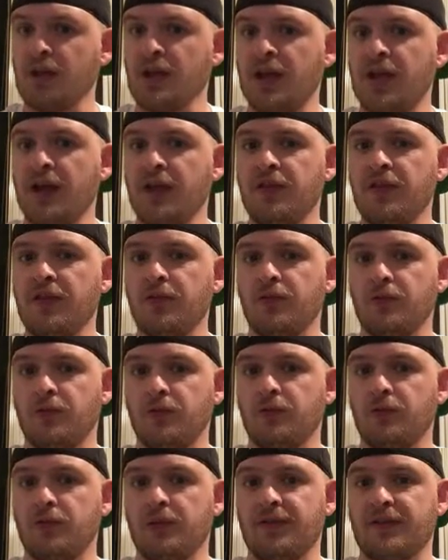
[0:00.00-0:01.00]
And I think for
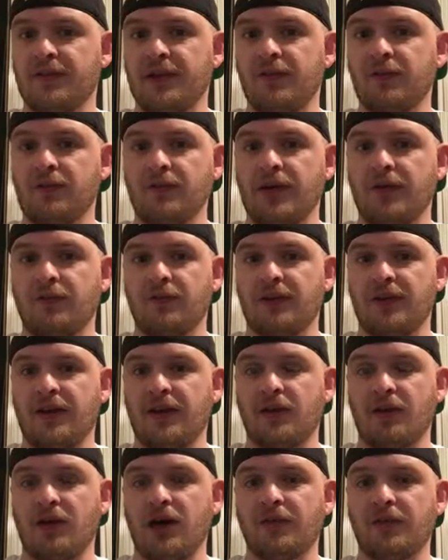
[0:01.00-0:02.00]
good reason. I would never
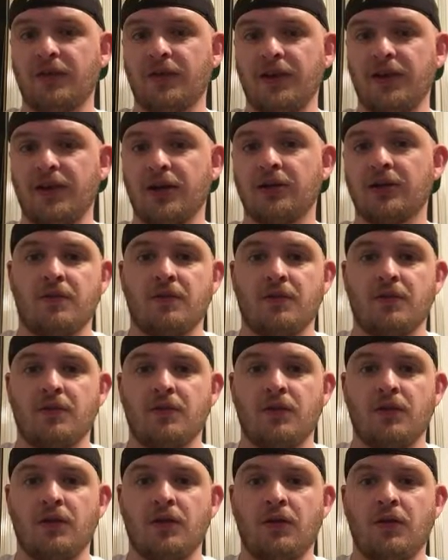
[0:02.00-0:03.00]
take it off of there. It's,
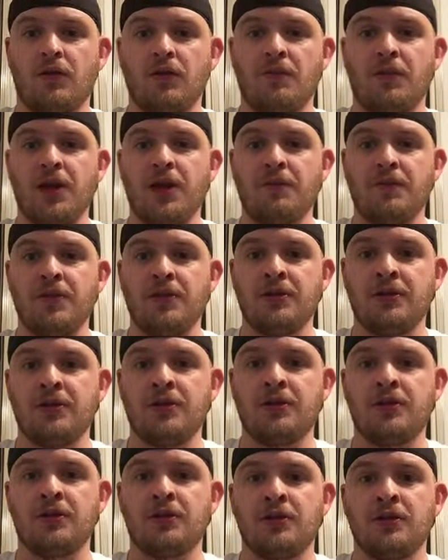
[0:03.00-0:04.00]
in my
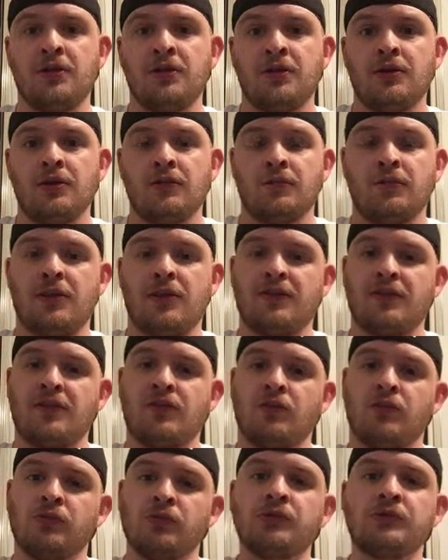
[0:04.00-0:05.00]
opinion, because I
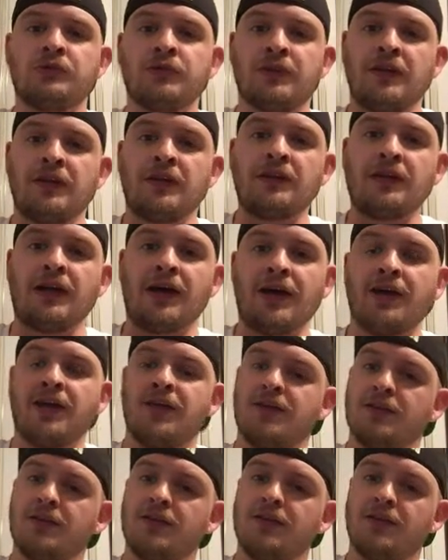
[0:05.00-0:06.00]
don't really
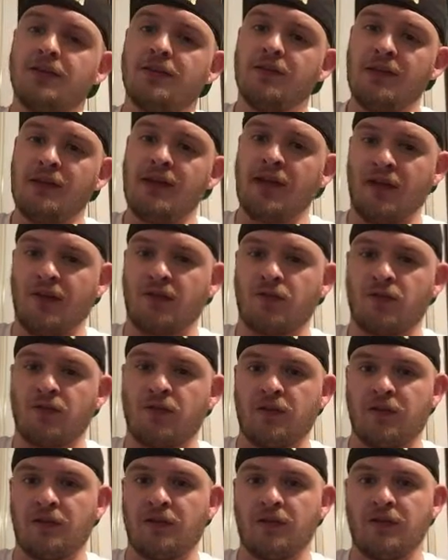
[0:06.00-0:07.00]
like The
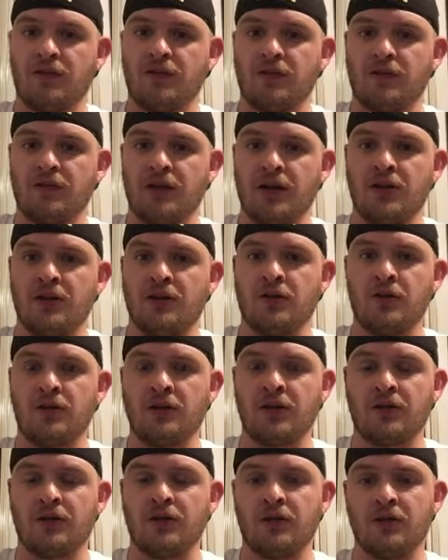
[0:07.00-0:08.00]
Exorcist. I know
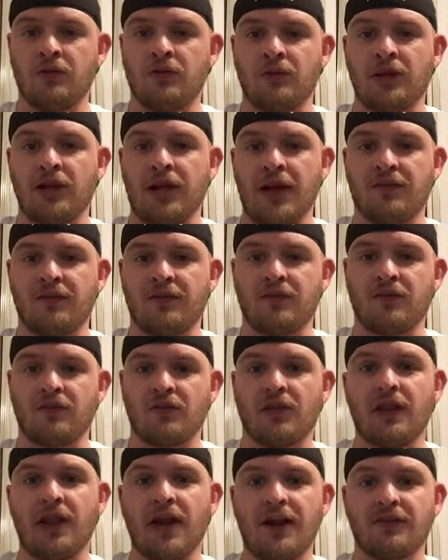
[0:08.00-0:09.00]
that, classics are
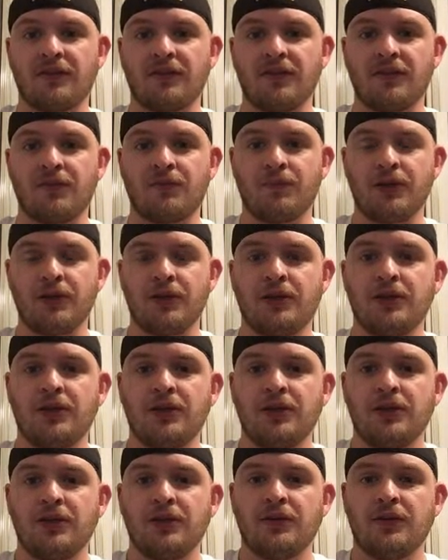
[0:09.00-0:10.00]
classics, but
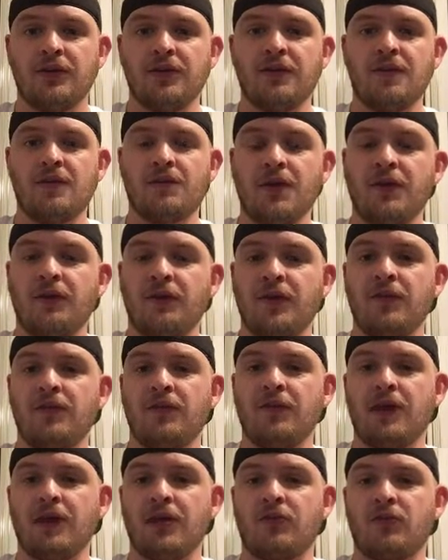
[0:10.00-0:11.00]
this is my
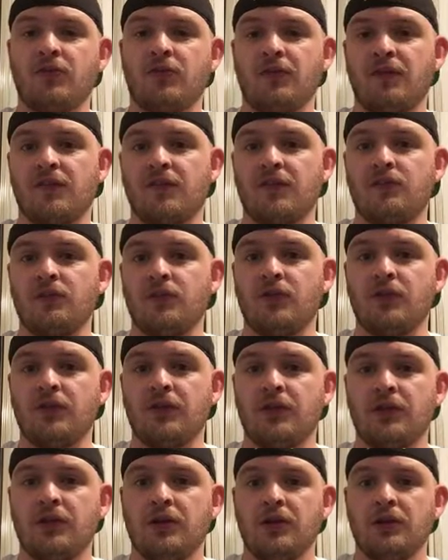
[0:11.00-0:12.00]
favorite exorcism
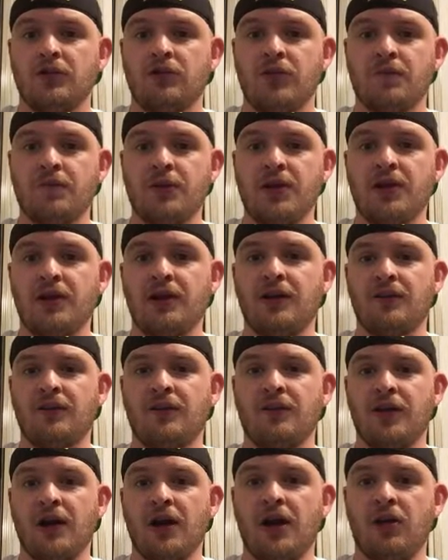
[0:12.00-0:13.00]
movie. Just because
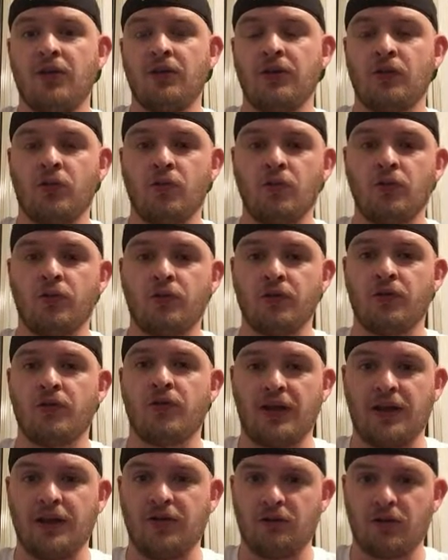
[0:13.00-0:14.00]
of how it holds your
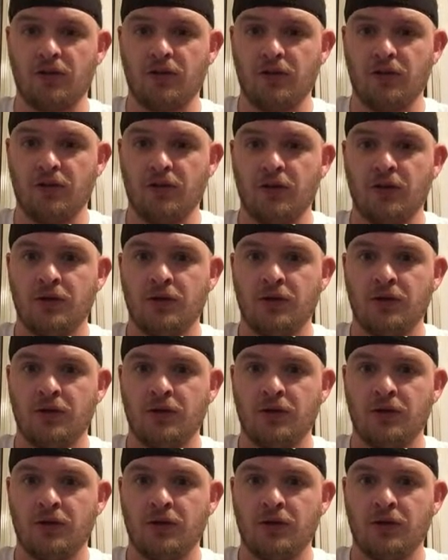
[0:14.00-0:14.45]
attention.